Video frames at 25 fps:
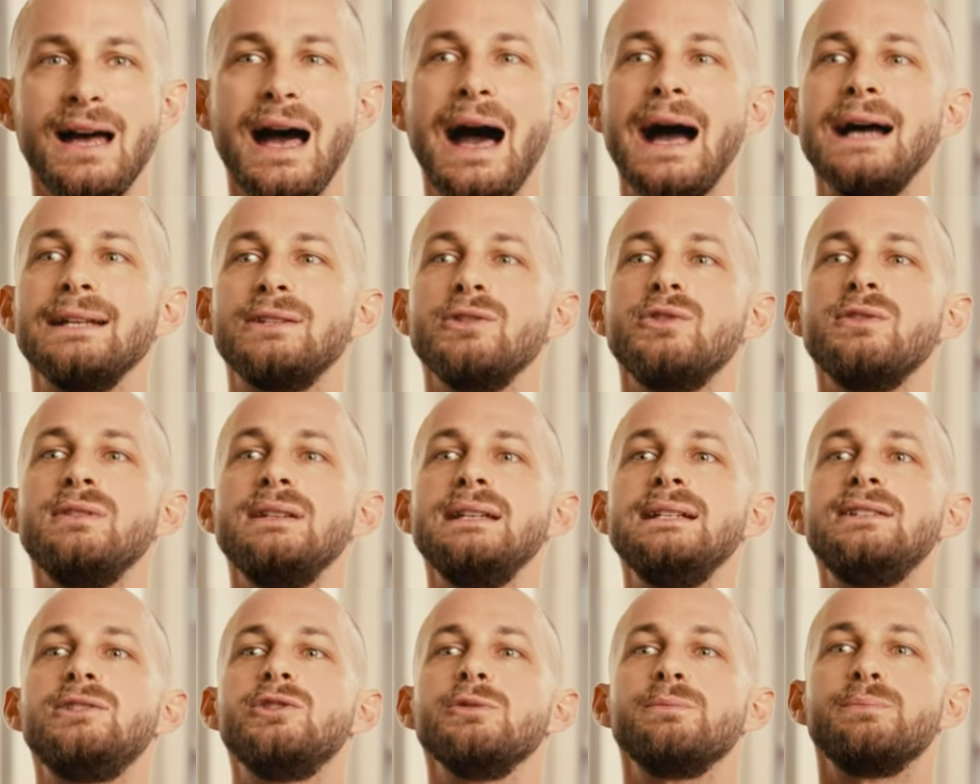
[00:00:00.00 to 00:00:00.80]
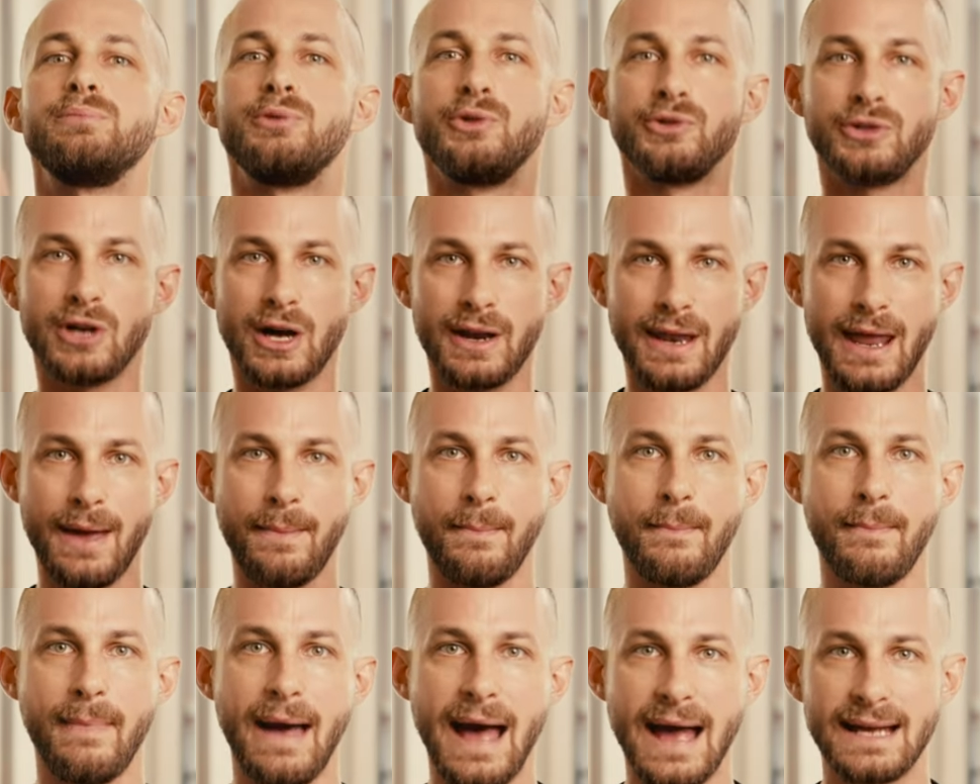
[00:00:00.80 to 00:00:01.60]
I don't need to put on a
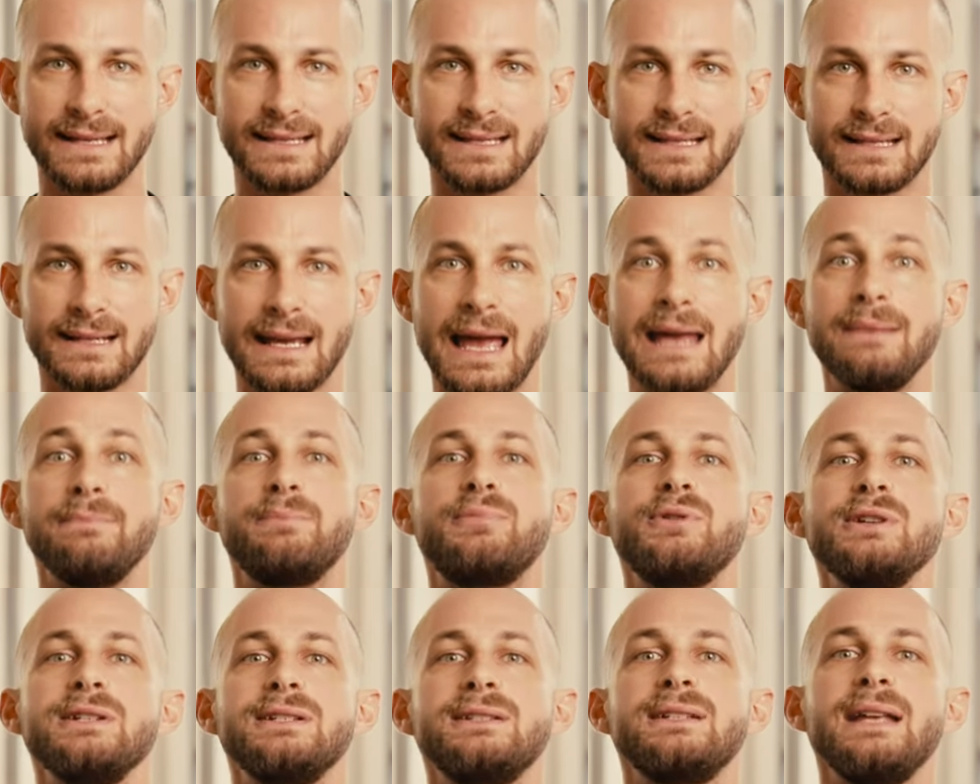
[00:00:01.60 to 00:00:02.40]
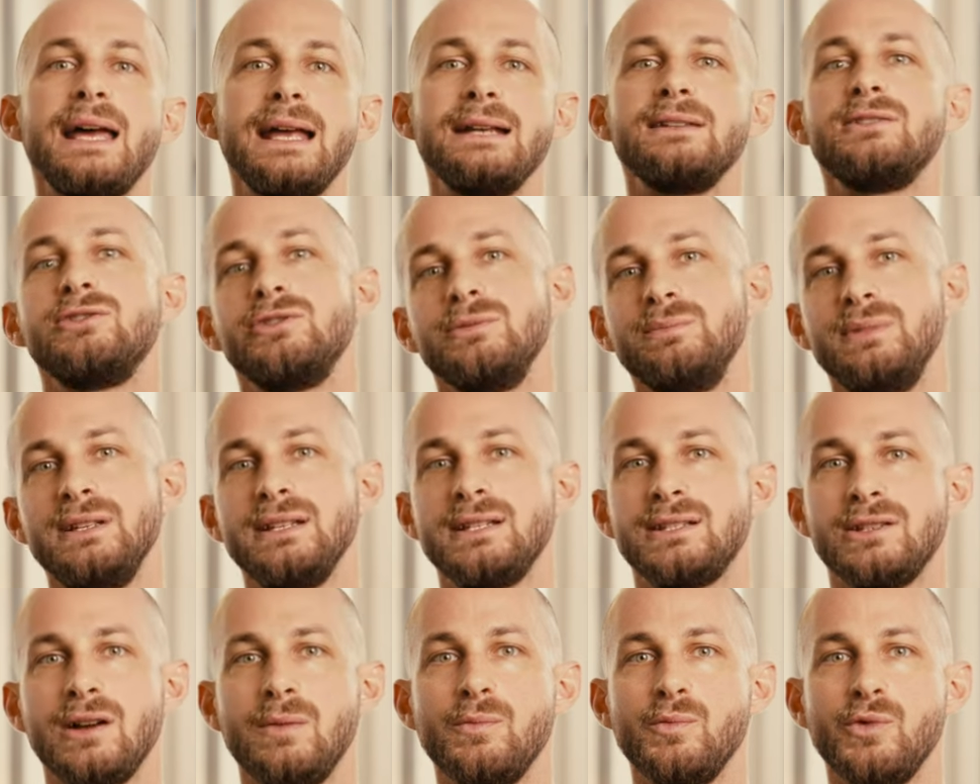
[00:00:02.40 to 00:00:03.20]
mask and pretend to be
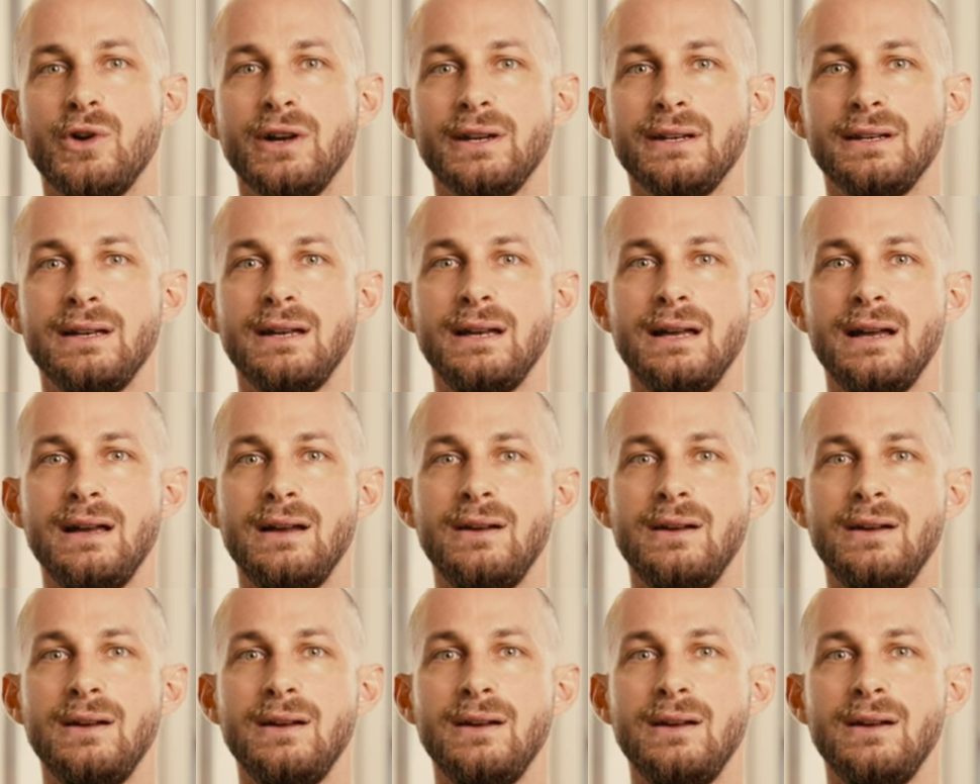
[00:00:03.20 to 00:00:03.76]
someone,